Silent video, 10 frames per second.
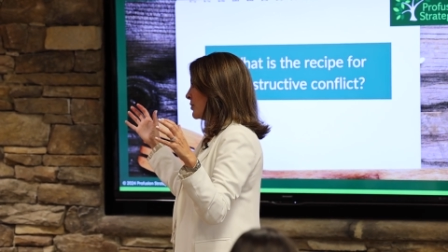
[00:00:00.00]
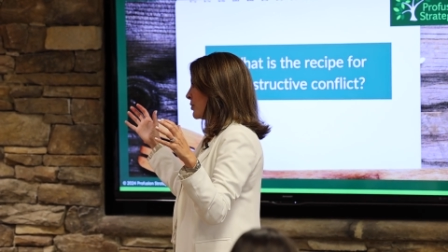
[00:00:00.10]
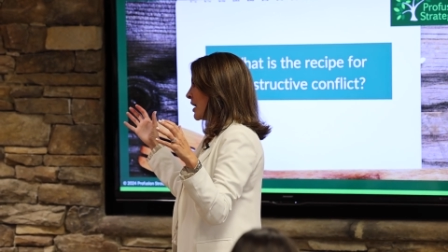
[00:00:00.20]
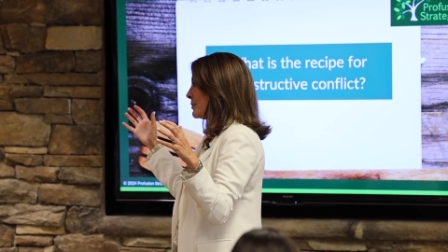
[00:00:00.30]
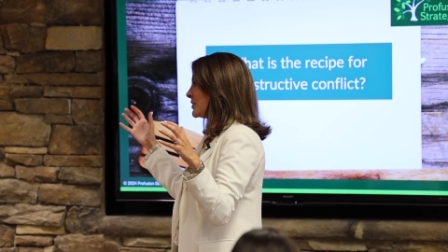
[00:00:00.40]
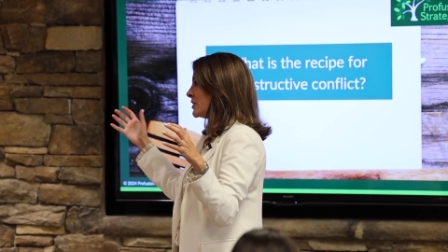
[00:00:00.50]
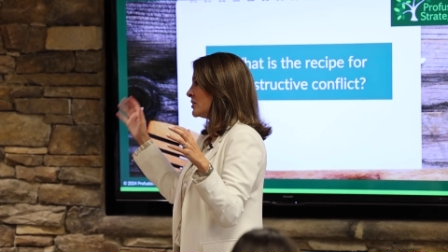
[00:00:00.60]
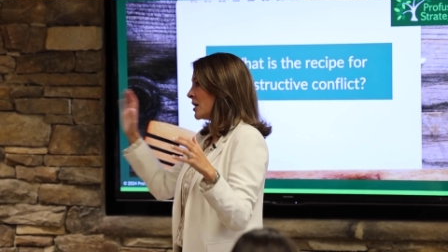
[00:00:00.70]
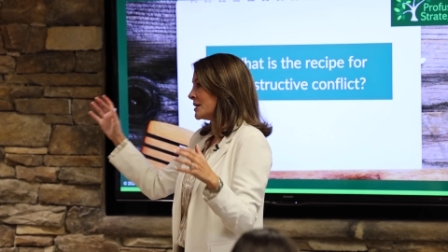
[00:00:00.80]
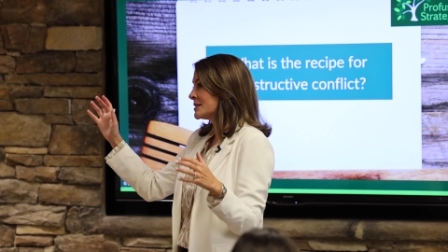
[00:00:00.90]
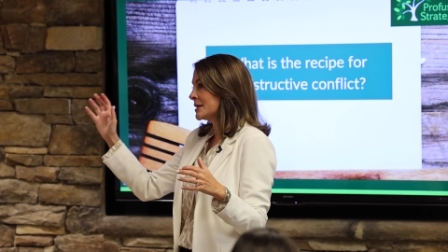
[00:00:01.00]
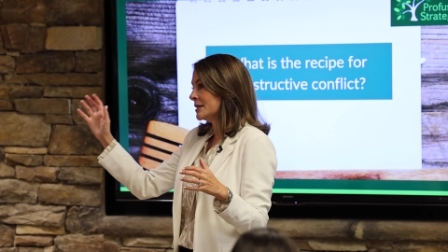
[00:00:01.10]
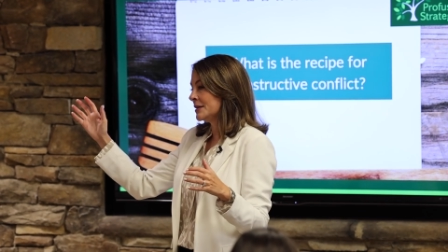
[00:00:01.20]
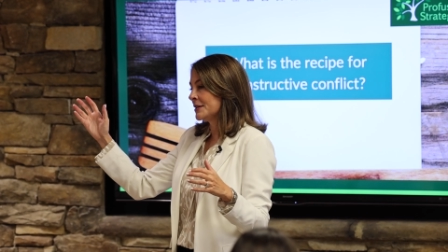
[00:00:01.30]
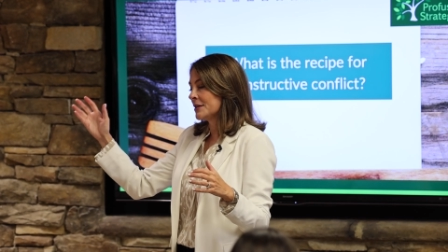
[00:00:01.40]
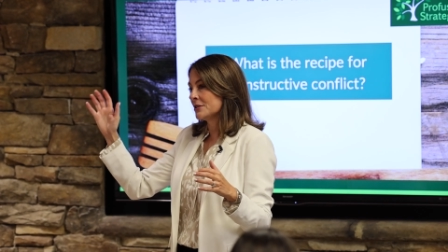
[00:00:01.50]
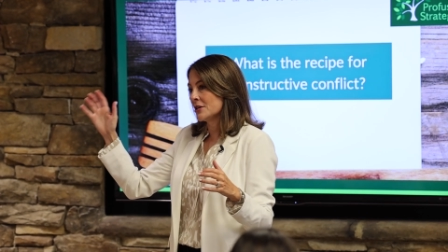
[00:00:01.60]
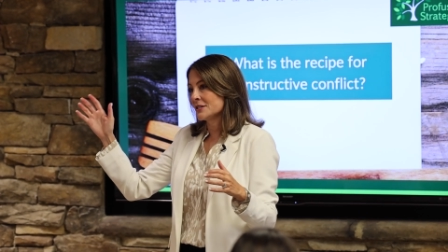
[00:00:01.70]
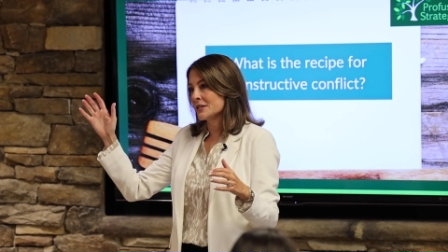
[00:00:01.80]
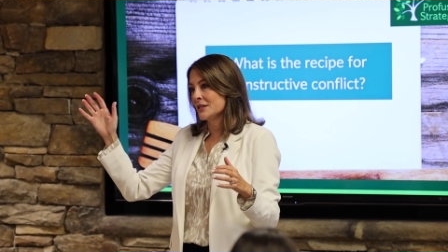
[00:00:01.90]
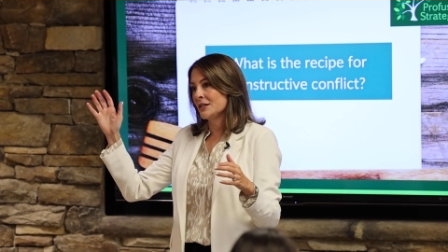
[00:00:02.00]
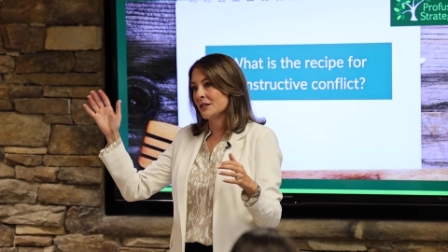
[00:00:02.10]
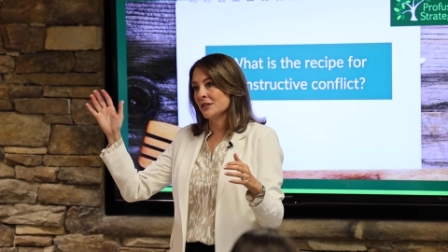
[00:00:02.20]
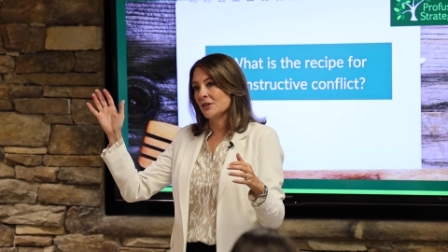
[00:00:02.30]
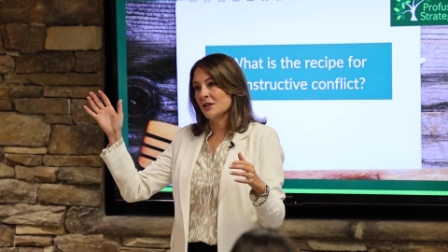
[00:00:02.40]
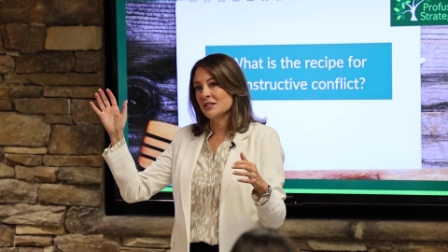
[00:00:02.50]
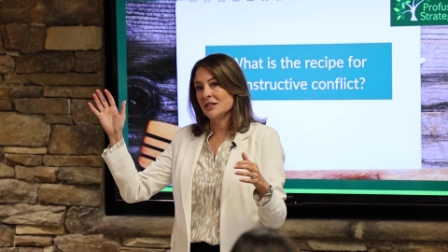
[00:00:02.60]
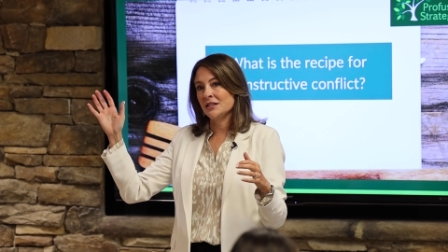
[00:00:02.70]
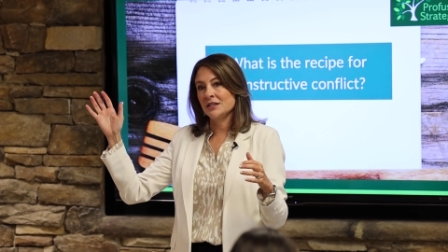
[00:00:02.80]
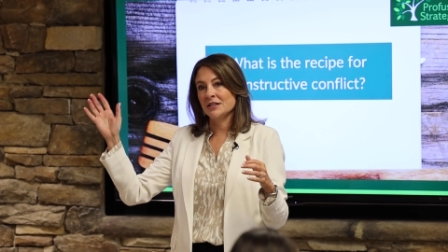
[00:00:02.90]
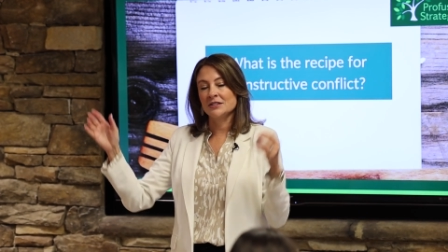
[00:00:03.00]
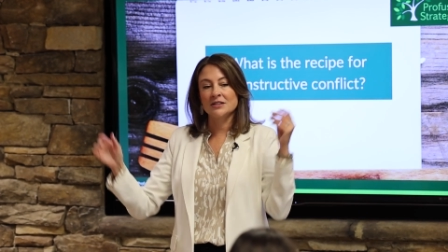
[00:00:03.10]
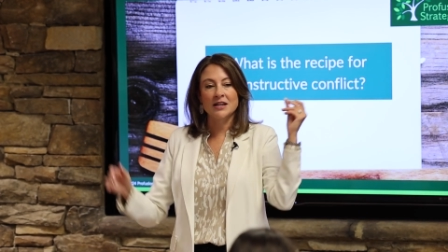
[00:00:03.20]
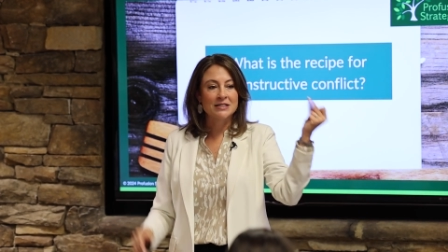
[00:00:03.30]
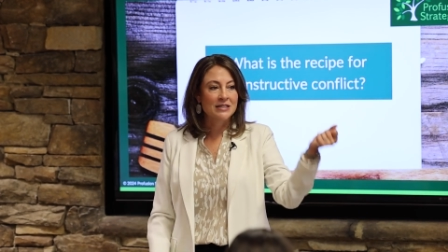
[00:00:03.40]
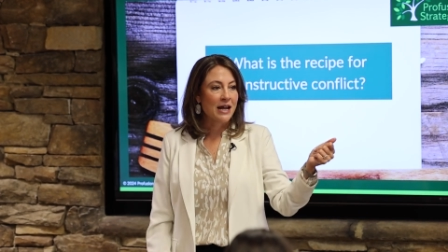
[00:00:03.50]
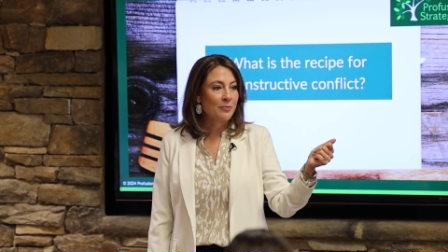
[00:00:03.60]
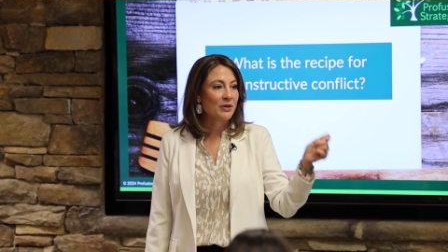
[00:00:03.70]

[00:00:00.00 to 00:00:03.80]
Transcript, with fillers: where I'm going to not say anything, not say anything, not say anything until I snap,